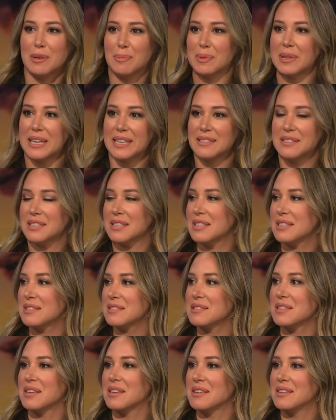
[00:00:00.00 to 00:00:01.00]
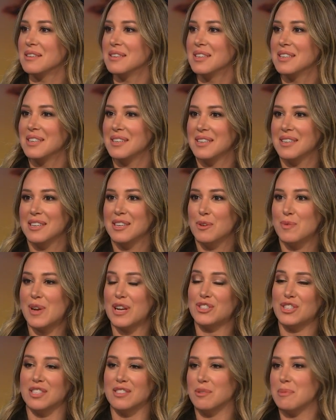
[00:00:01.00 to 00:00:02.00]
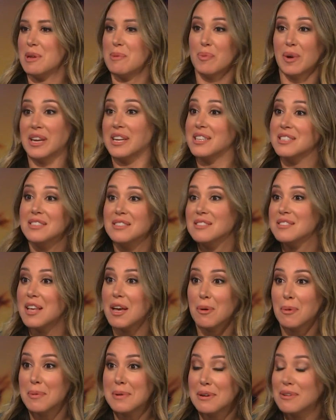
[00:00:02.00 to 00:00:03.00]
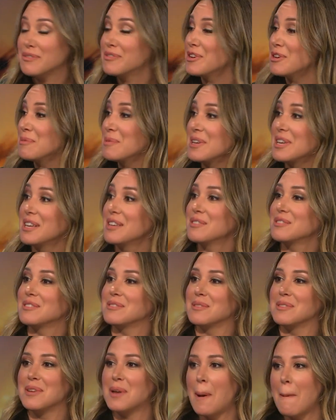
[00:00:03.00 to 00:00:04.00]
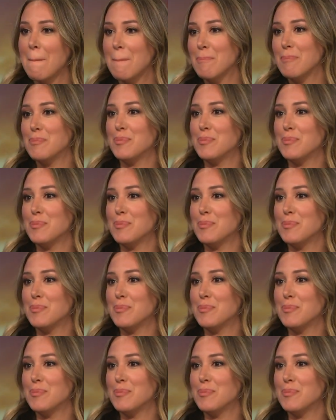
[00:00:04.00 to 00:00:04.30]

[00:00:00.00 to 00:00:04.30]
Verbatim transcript: places and. We actually had somebody break into the set while we were filming. Ooh. Oh, wow. was